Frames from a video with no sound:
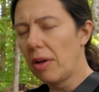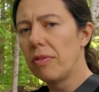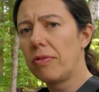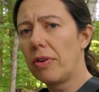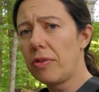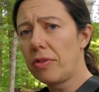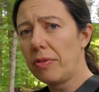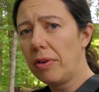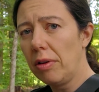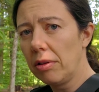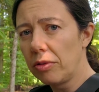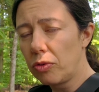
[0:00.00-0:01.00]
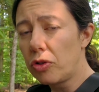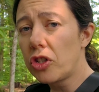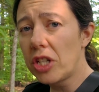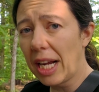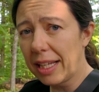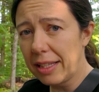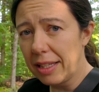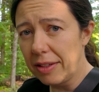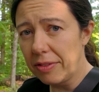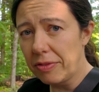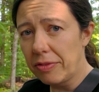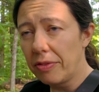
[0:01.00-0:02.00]
first of all, to check
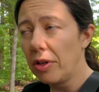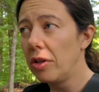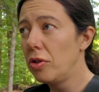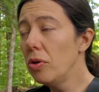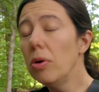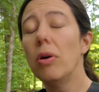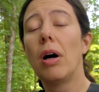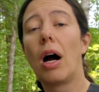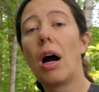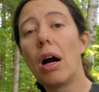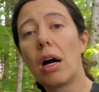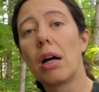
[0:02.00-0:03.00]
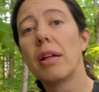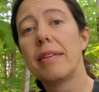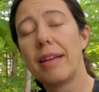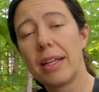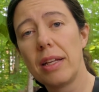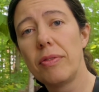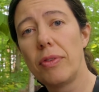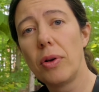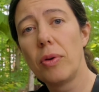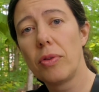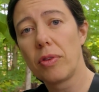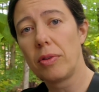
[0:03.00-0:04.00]
if you are taking
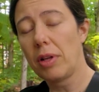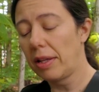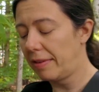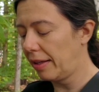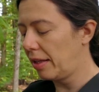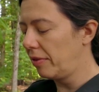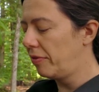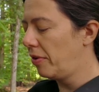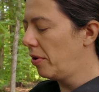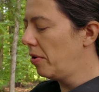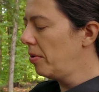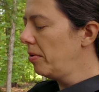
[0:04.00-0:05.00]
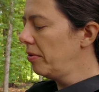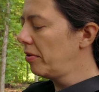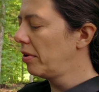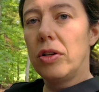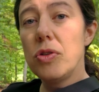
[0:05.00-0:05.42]
photos or not taking photos,